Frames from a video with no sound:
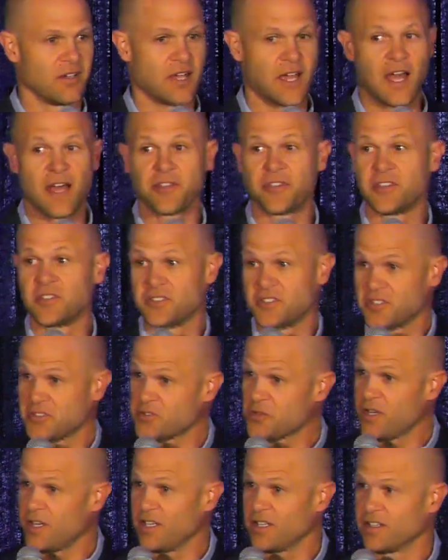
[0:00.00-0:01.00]
Athens,
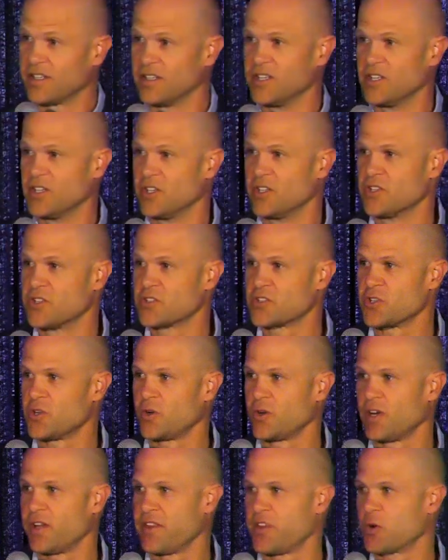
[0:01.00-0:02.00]
that's right.
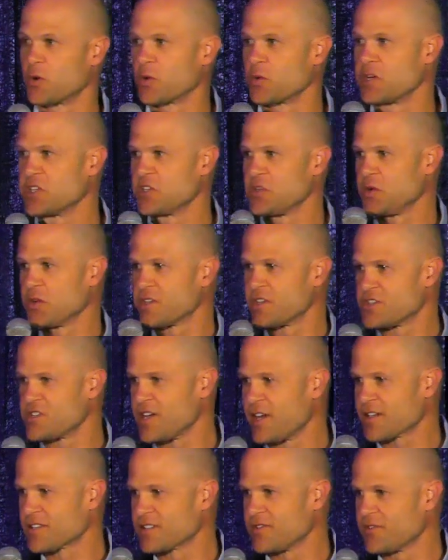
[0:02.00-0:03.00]
So they were redoing the
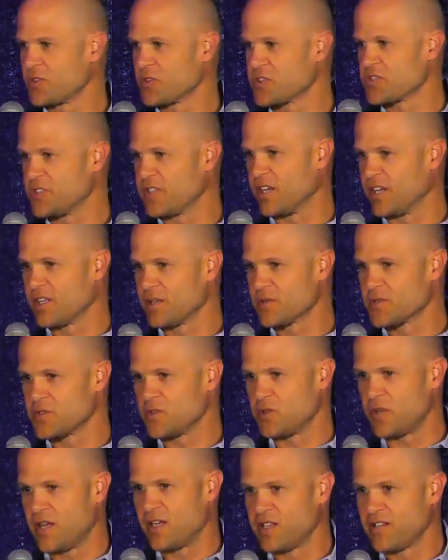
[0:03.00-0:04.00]
Jacksonville Stadium. So
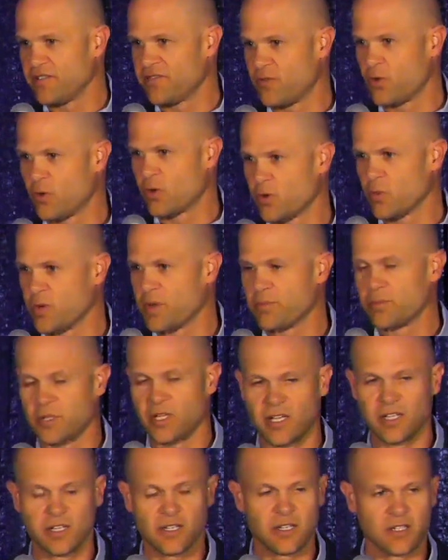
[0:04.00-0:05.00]
94, we
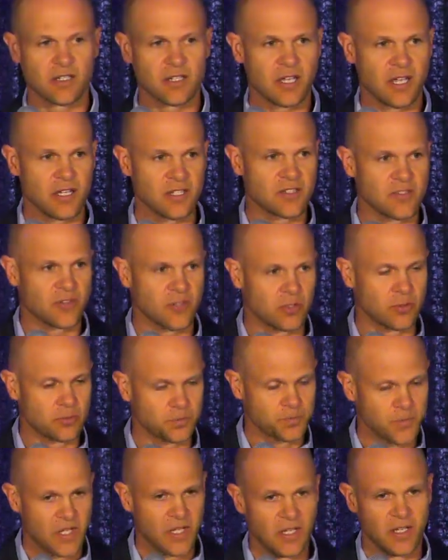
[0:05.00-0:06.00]
played it in Gainesville.
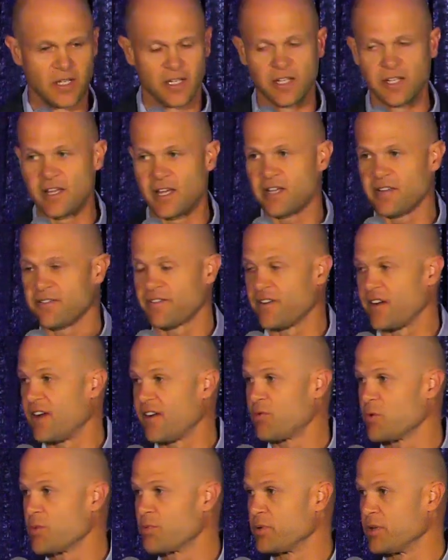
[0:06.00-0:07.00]
In
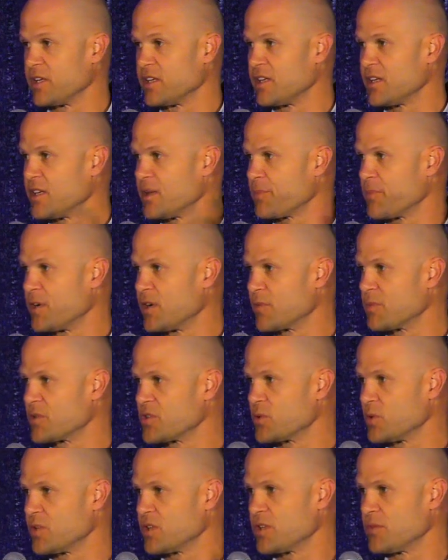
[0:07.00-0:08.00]
95, we played it up there
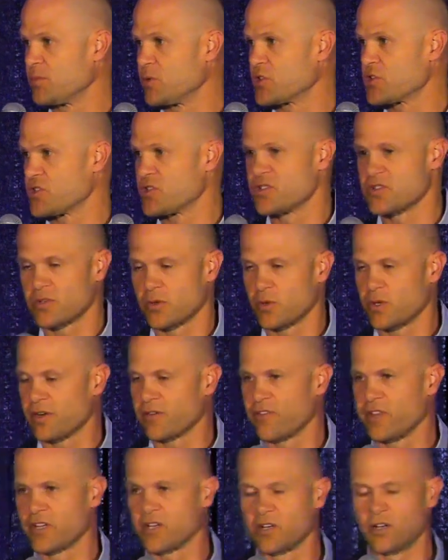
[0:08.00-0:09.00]
between the bushes or
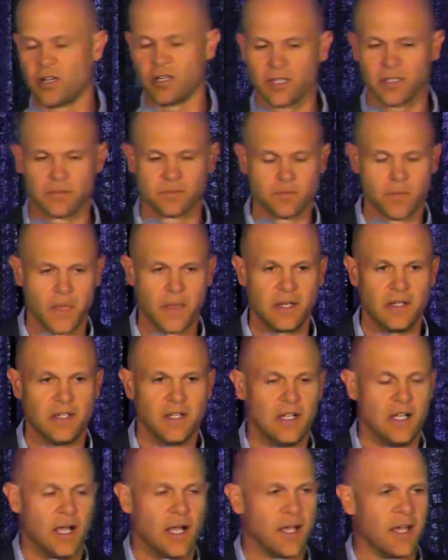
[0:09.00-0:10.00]
whatever they call it.
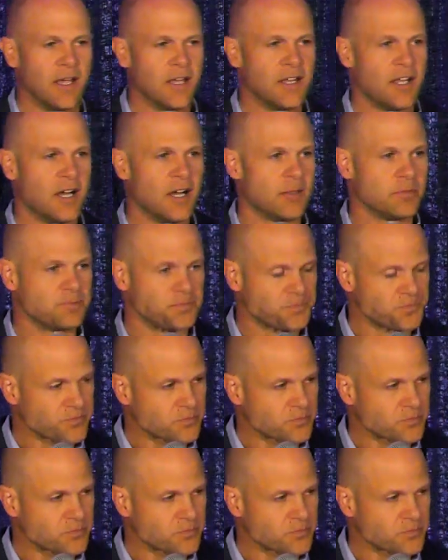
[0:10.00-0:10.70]
And